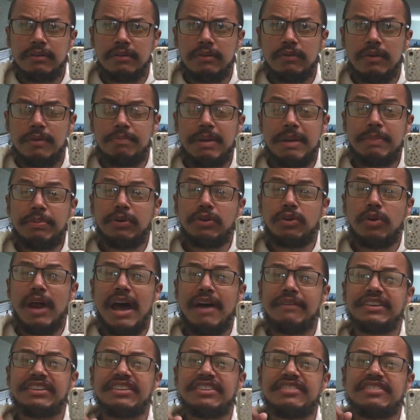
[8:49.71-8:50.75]
When people don't
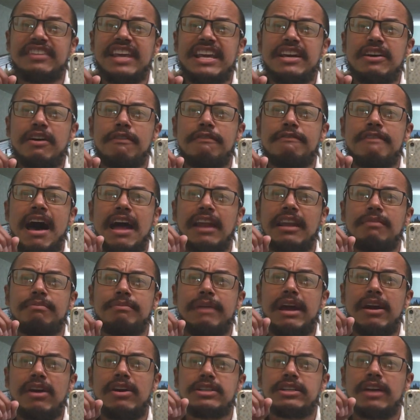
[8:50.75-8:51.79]
have a single valid
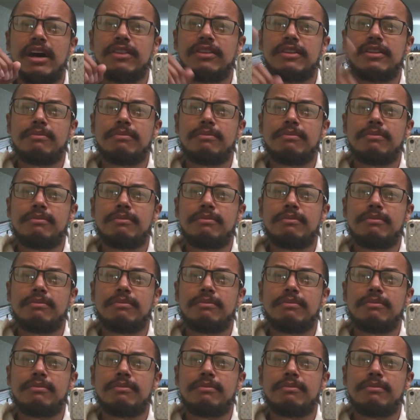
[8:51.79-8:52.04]
marriage other